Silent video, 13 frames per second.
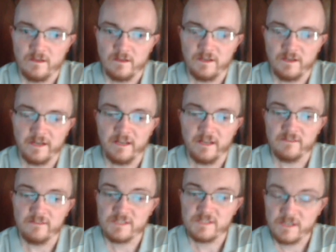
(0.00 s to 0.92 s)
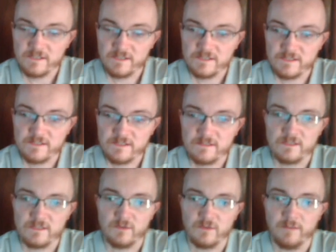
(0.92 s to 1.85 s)
Knight F6
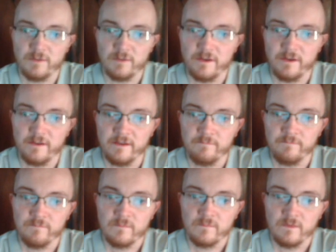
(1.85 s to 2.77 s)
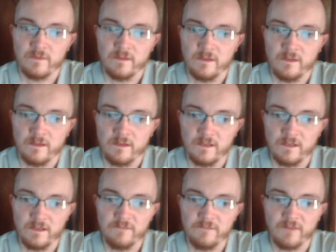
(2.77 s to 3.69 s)
is what I play.
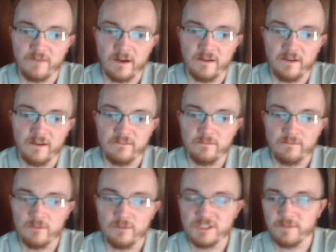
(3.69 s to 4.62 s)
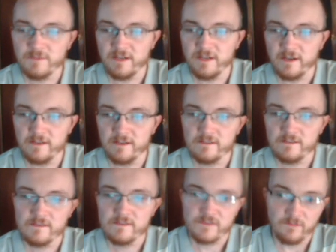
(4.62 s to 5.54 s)
E5, pushing my knight.
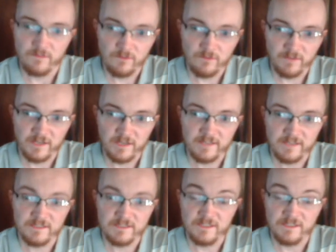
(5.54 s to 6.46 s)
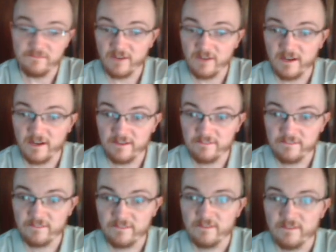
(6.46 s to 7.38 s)
So I move my knight to D5.
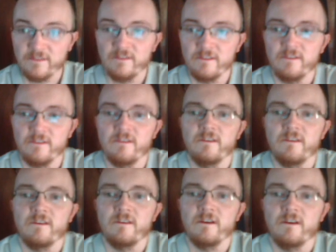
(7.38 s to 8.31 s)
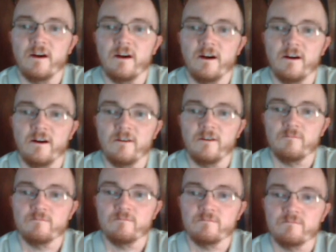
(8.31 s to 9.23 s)
Uh,
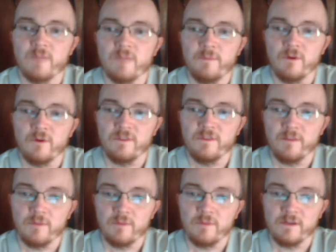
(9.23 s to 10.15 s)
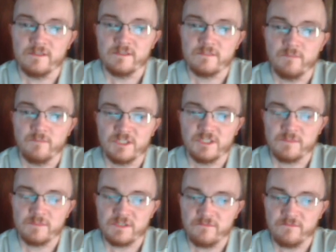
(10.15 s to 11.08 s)
my opponent then plays bishop
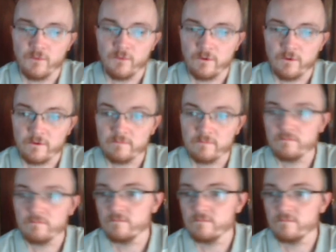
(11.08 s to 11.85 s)
C4.